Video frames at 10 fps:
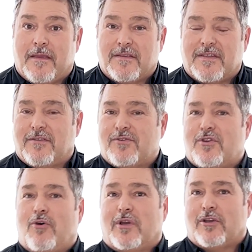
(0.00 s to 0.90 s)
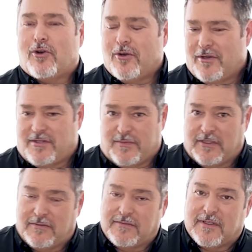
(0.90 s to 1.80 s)
See, there's no
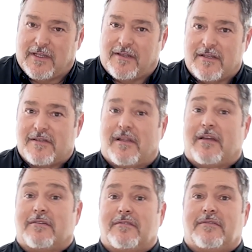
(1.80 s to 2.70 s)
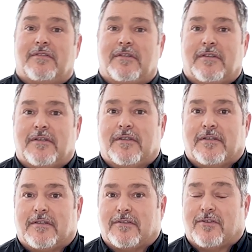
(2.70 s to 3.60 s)
encouragement in this letter
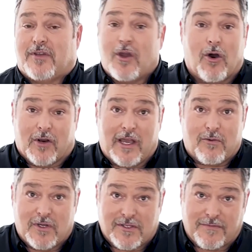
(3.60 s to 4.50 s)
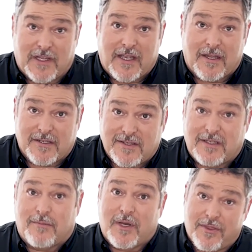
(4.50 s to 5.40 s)
to the called out ones of
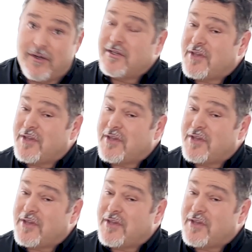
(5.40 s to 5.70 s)
Laodicea, but there is